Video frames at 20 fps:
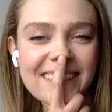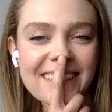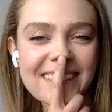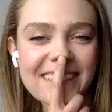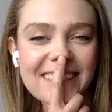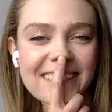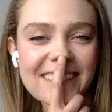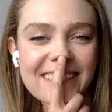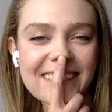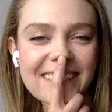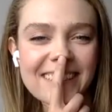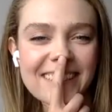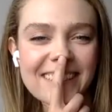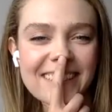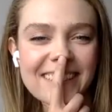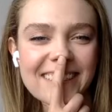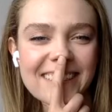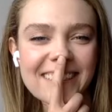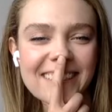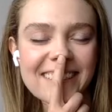
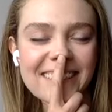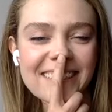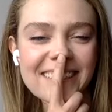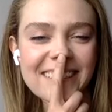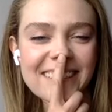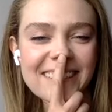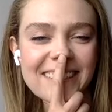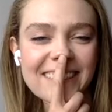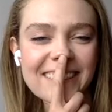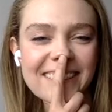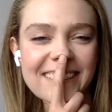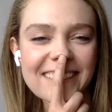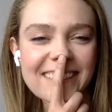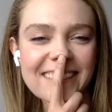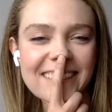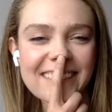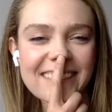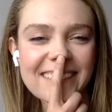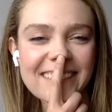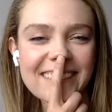
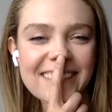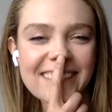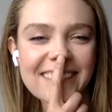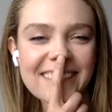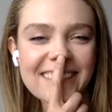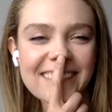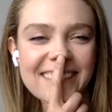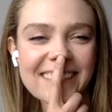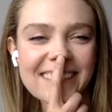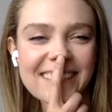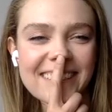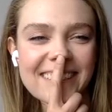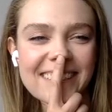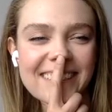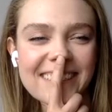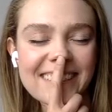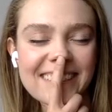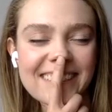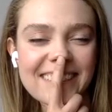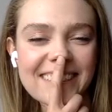
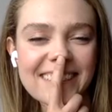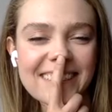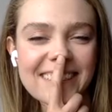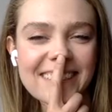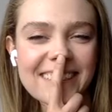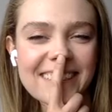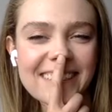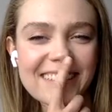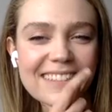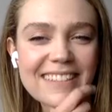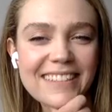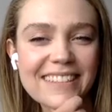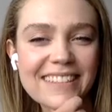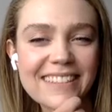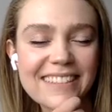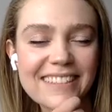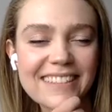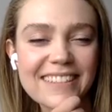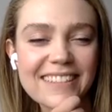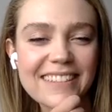
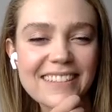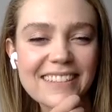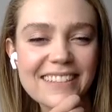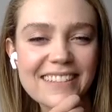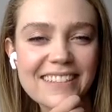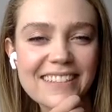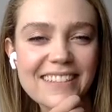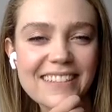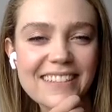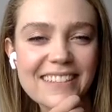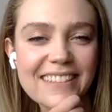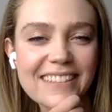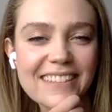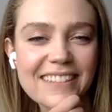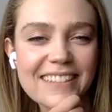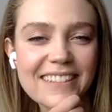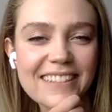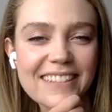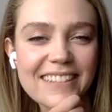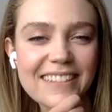
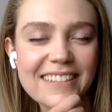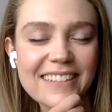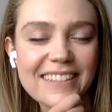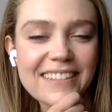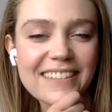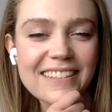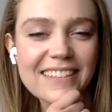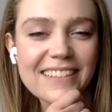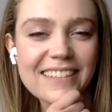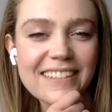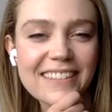This person isn't speaking.